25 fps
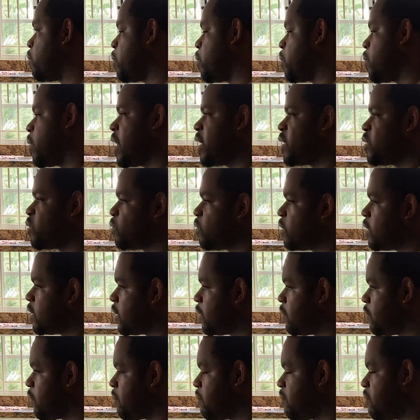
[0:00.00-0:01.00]
We were
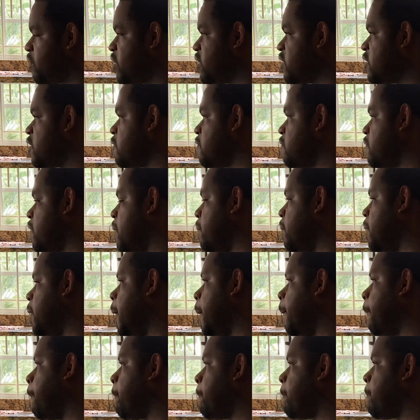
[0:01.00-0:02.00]
isolated from friends and family.
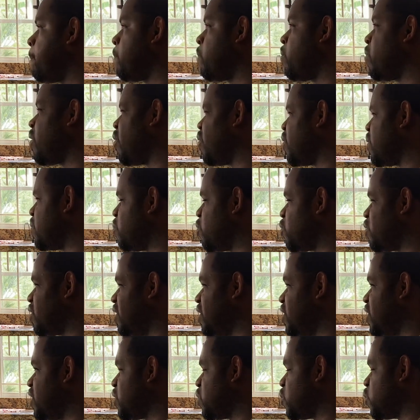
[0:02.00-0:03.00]
It was mostly
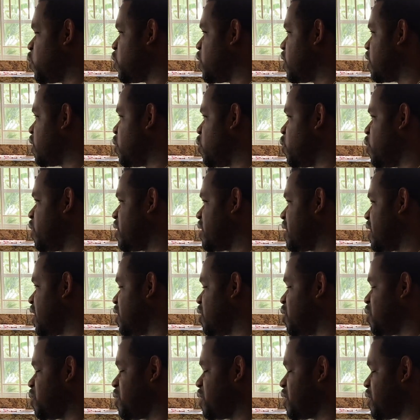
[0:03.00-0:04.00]
just work. The work
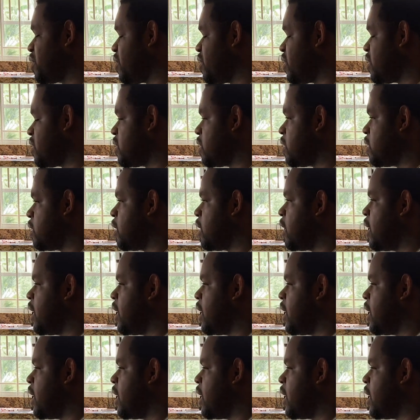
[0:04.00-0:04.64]
schedule was crazy.